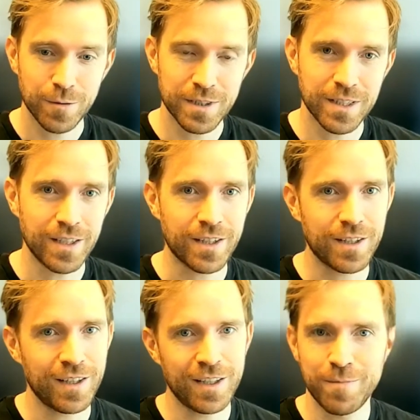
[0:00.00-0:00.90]
So it's like
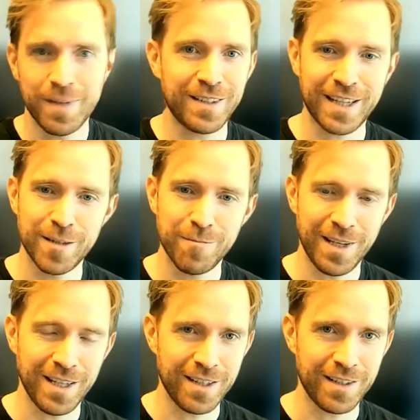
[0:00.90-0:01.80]
it can
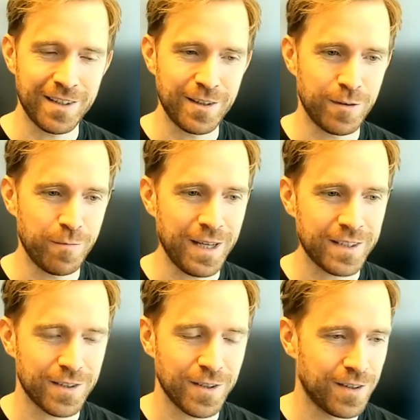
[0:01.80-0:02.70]
be
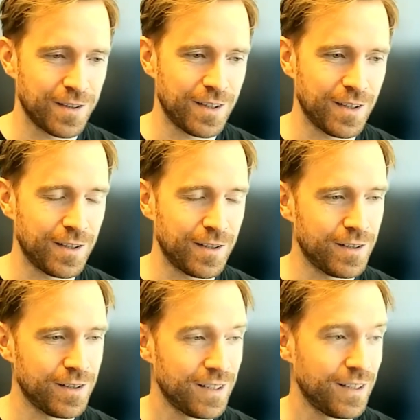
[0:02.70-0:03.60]
based
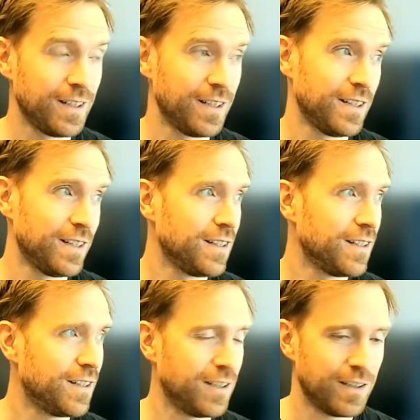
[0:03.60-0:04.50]
on
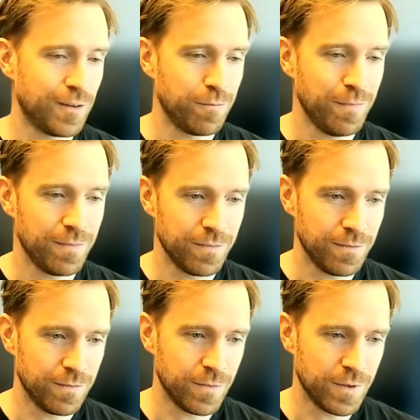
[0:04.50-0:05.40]

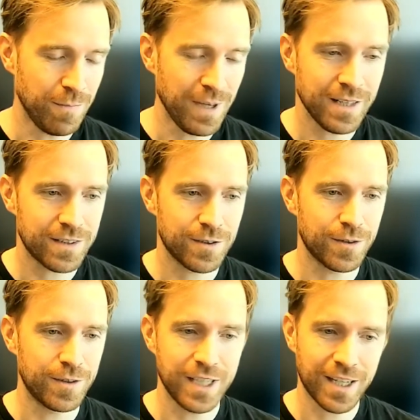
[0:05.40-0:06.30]
meat
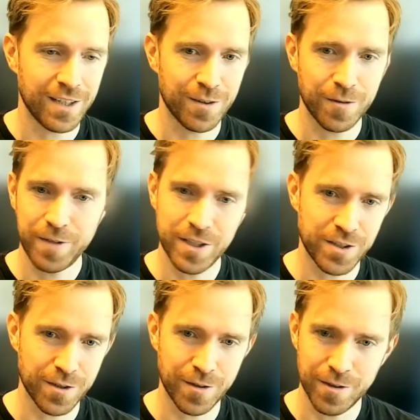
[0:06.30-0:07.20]
or chicken or
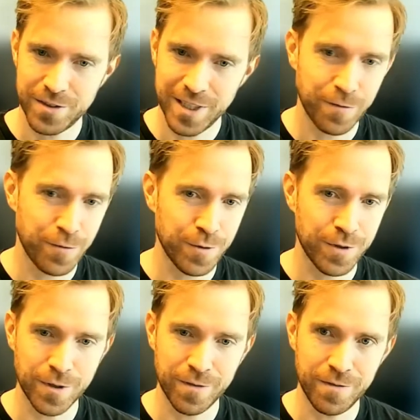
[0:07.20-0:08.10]
fish or
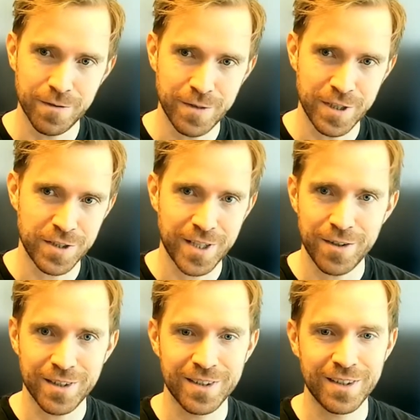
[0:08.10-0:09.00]
seafood or
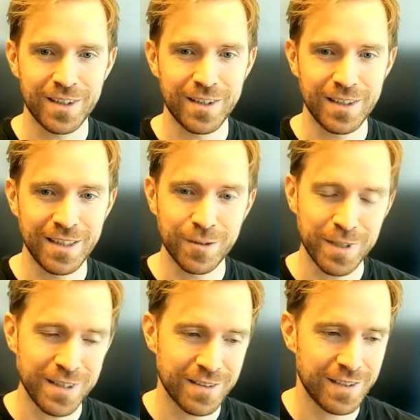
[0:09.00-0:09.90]
vegetarian
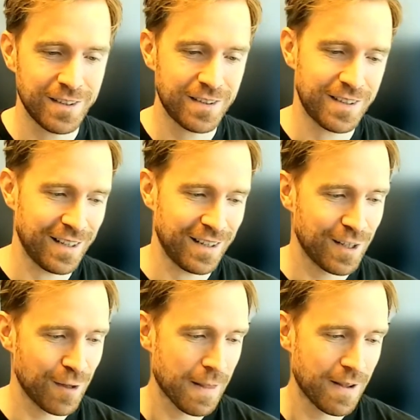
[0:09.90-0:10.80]
ingredients,
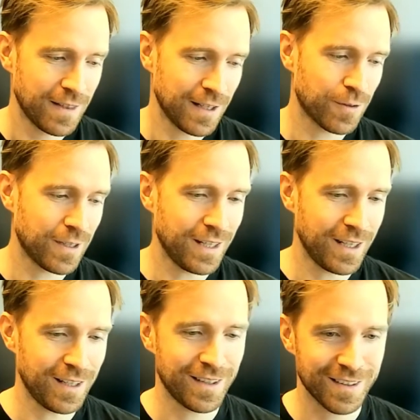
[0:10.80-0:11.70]
and the
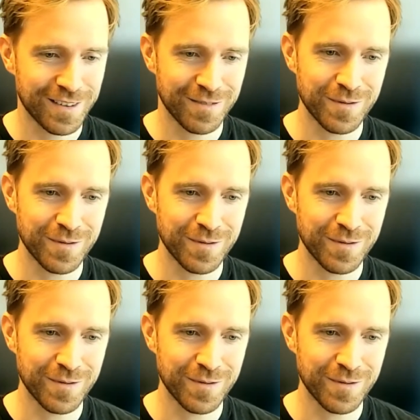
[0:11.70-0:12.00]
only